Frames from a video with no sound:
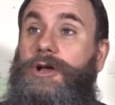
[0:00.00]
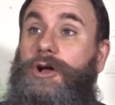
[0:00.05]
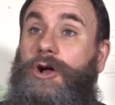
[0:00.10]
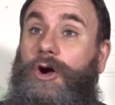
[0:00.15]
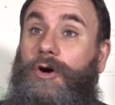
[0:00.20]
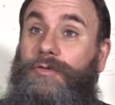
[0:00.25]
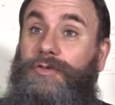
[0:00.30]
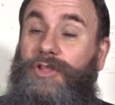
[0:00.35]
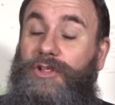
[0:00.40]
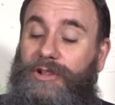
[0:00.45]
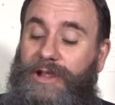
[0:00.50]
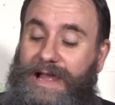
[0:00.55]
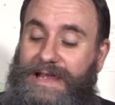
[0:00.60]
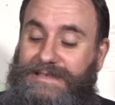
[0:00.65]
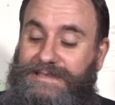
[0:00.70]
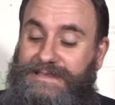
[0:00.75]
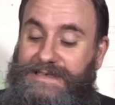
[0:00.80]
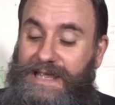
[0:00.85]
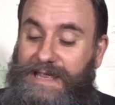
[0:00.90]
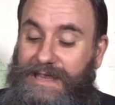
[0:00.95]
Over the
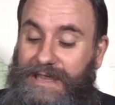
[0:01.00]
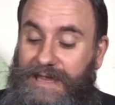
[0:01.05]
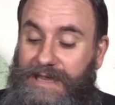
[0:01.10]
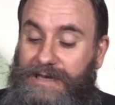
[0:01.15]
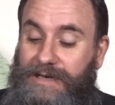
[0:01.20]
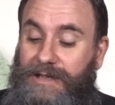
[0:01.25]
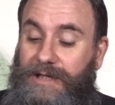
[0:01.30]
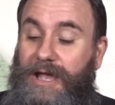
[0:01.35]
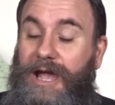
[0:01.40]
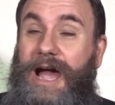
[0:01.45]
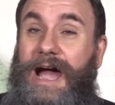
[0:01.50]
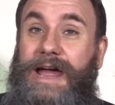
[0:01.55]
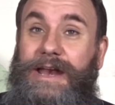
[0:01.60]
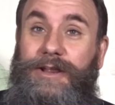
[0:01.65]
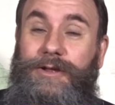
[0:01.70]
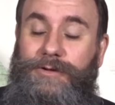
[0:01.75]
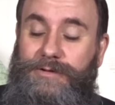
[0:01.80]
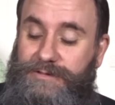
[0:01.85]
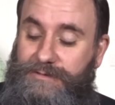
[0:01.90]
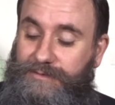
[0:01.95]
last decade,
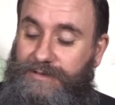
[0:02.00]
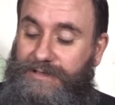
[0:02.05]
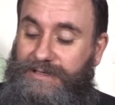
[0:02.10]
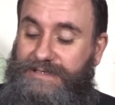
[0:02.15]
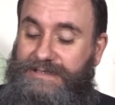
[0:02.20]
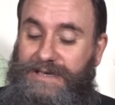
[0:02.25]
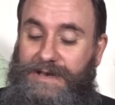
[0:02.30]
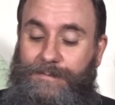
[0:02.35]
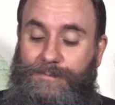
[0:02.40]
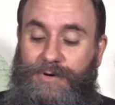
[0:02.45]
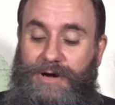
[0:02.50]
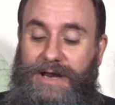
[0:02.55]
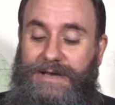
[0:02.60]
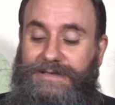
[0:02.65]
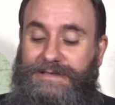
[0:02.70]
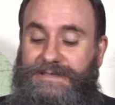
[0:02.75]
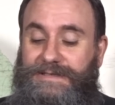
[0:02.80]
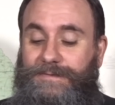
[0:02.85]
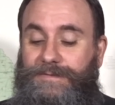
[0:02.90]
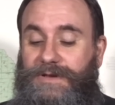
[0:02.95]
Idaho's real estate
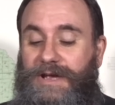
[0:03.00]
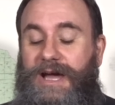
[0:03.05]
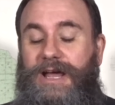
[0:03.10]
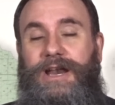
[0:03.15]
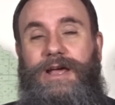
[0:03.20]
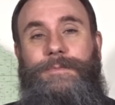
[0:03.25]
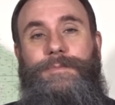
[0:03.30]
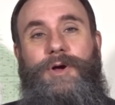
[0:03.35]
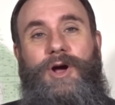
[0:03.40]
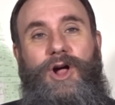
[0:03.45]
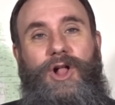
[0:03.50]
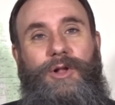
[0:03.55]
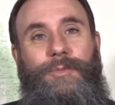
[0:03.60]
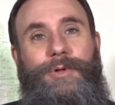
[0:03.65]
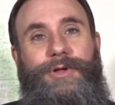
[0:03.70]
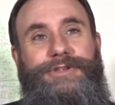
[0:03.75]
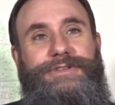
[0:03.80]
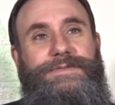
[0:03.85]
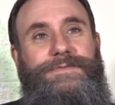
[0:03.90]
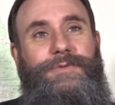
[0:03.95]
prices have gone up
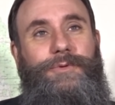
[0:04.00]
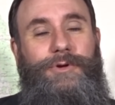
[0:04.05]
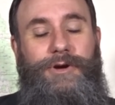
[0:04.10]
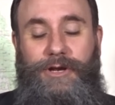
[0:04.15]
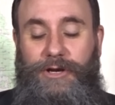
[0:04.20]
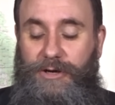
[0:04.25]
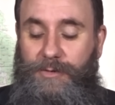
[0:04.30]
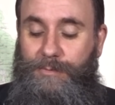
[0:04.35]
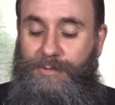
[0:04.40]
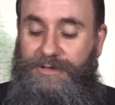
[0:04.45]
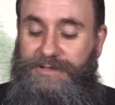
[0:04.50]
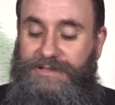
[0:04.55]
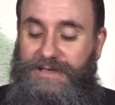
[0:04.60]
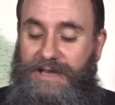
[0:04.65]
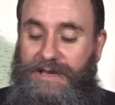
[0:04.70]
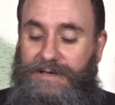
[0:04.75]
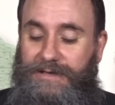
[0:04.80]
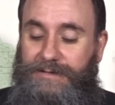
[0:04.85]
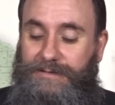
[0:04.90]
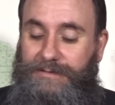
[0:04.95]
almost 400%.
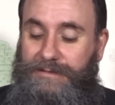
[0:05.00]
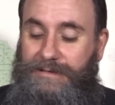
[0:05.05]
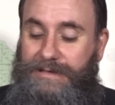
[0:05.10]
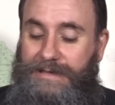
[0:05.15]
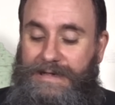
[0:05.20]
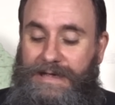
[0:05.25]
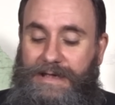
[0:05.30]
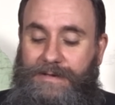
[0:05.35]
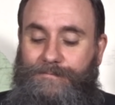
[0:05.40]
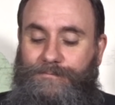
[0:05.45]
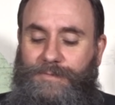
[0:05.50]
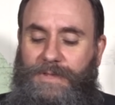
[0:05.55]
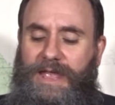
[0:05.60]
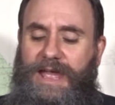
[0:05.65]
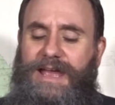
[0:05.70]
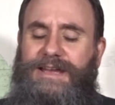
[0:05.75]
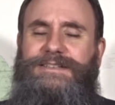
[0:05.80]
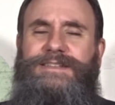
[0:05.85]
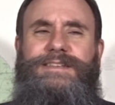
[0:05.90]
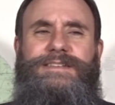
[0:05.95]

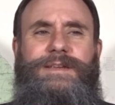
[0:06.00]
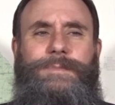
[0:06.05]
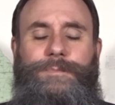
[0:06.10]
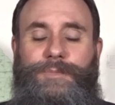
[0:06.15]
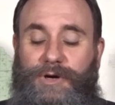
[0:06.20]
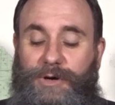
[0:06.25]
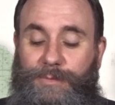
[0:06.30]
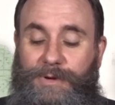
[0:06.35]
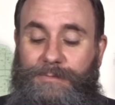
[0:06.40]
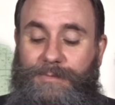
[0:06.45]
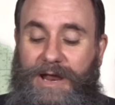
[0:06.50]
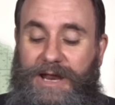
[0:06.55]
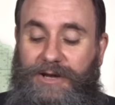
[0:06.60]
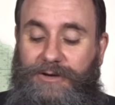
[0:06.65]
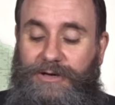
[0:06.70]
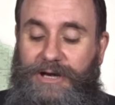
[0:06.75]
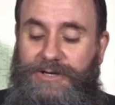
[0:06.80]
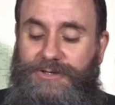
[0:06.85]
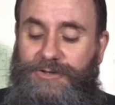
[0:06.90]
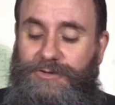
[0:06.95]
As the suburban
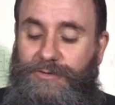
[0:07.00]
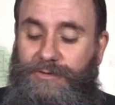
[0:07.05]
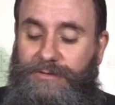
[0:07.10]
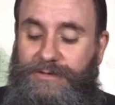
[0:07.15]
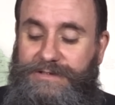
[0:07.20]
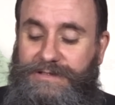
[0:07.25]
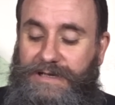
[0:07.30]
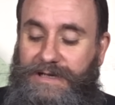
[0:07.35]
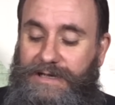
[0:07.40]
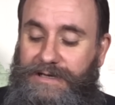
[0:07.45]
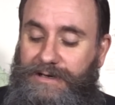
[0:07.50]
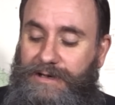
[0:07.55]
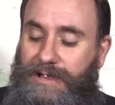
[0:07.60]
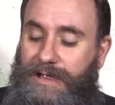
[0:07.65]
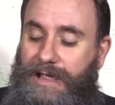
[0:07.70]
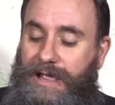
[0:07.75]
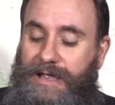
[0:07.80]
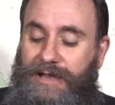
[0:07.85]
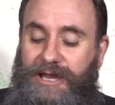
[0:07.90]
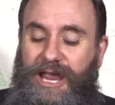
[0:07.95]
migration rolls on,
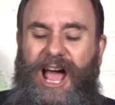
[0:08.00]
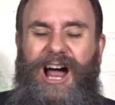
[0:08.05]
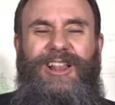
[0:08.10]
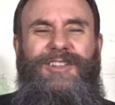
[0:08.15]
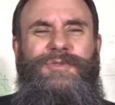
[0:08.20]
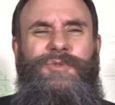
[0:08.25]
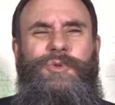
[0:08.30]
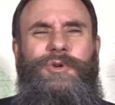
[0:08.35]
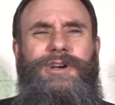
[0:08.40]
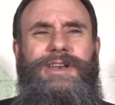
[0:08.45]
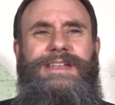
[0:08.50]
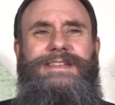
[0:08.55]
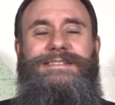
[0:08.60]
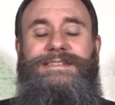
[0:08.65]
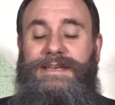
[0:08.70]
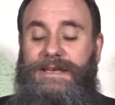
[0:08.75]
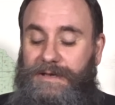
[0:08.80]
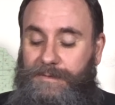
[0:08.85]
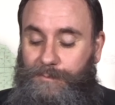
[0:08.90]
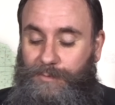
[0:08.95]
Californians
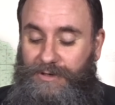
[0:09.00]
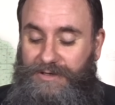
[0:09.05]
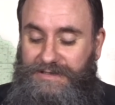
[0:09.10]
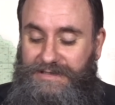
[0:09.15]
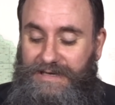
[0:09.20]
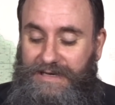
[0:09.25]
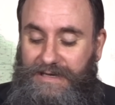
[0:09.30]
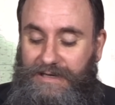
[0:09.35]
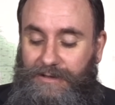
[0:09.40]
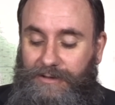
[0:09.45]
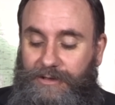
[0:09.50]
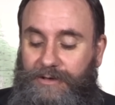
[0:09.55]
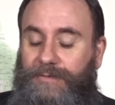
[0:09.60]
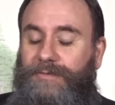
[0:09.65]
in particular